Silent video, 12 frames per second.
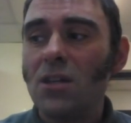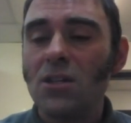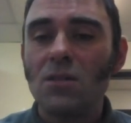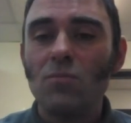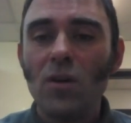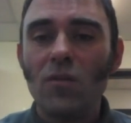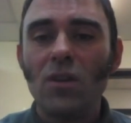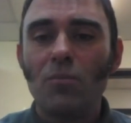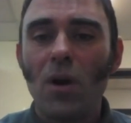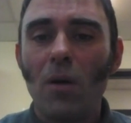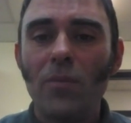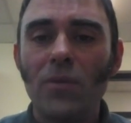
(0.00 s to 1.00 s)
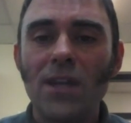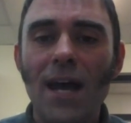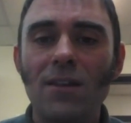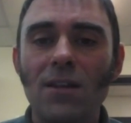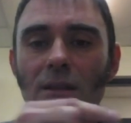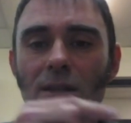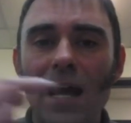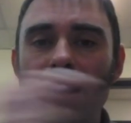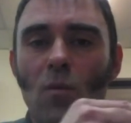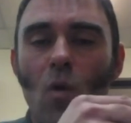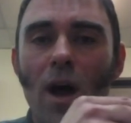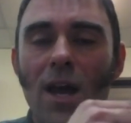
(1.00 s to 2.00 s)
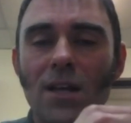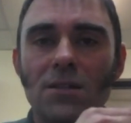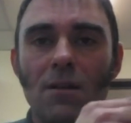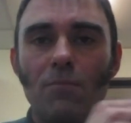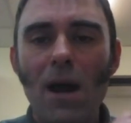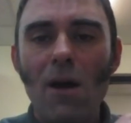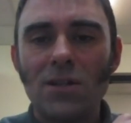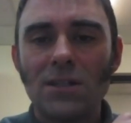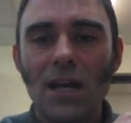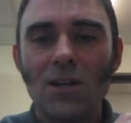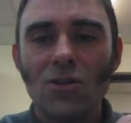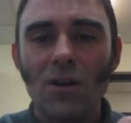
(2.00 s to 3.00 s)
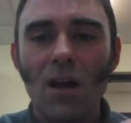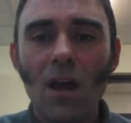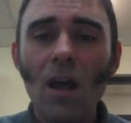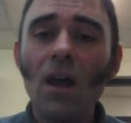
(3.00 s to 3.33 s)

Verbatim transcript: you're just moving the problem down the down the wires to the power station,